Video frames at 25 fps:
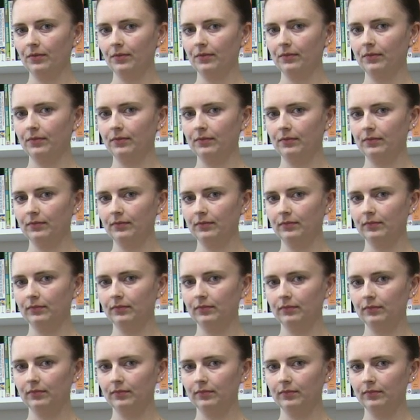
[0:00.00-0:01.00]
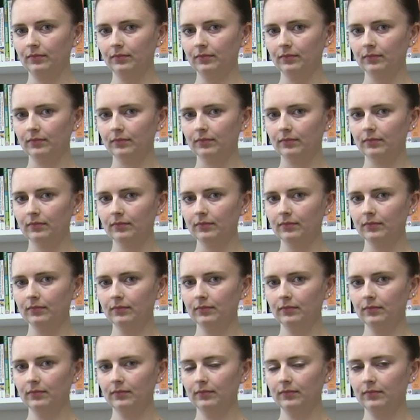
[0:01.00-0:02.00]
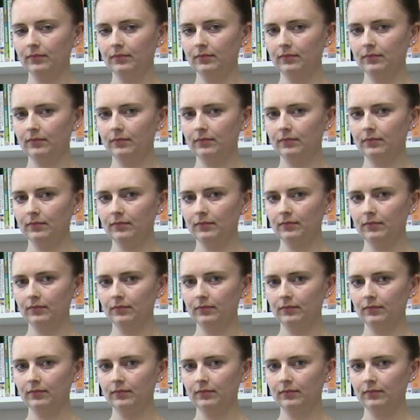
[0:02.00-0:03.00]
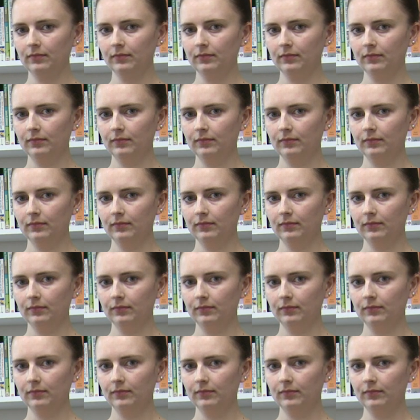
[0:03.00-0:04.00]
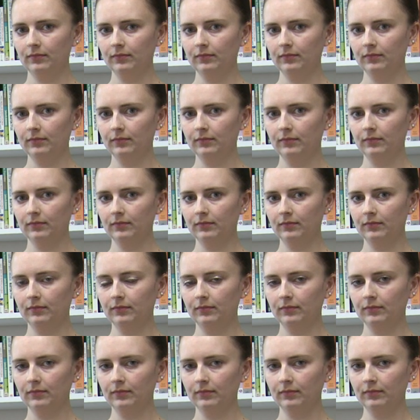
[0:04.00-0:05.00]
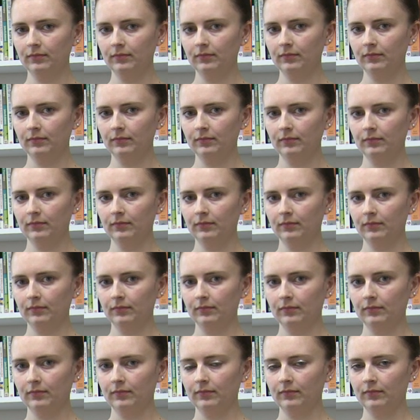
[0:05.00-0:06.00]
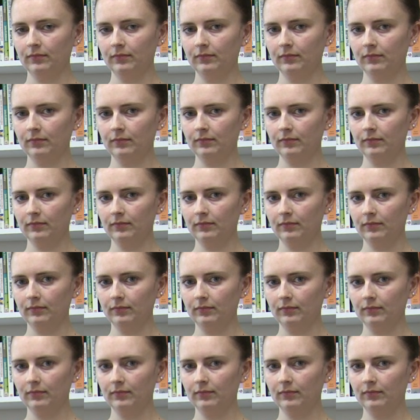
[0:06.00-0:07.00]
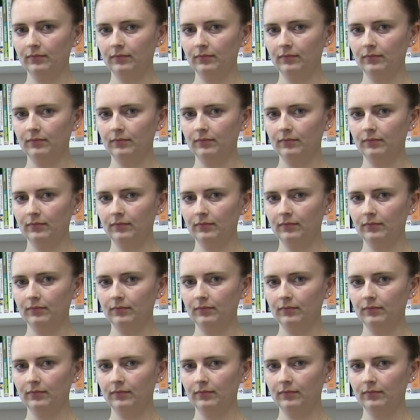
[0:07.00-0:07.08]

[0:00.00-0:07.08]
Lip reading: (silent)